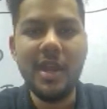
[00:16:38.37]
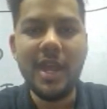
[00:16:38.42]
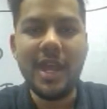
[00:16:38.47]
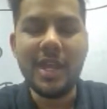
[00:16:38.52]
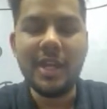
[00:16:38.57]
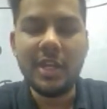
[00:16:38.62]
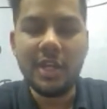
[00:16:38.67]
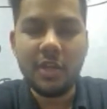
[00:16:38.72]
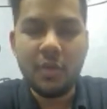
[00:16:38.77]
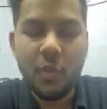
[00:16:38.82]

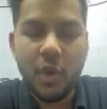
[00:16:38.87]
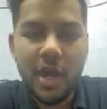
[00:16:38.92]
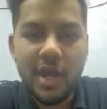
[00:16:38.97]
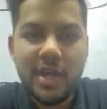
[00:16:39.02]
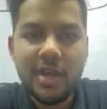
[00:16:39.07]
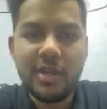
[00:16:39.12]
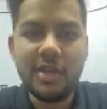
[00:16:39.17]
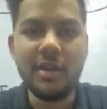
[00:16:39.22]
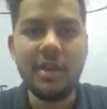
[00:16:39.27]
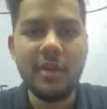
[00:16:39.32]
and
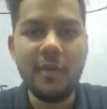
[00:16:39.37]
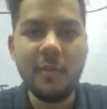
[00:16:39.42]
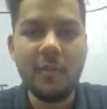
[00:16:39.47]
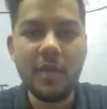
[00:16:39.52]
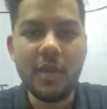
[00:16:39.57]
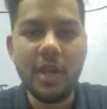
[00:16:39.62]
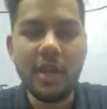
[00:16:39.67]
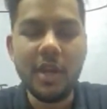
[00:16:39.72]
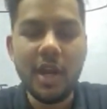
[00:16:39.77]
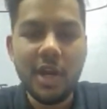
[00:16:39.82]
acquire
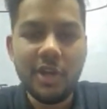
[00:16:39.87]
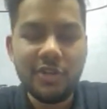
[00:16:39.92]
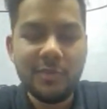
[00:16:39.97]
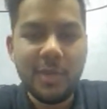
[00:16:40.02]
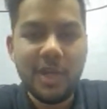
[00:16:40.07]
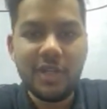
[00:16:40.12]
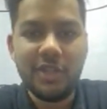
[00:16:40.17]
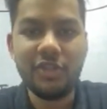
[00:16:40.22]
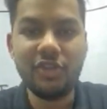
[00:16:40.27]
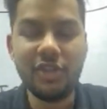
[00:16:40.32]
a large
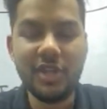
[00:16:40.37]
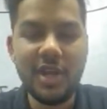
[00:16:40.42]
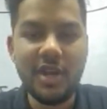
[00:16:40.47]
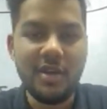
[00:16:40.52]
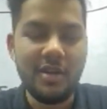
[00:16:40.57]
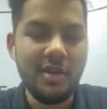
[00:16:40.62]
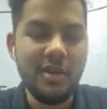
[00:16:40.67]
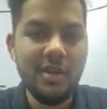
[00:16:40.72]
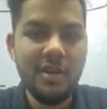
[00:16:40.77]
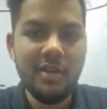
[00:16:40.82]
market
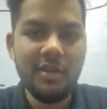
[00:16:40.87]
share?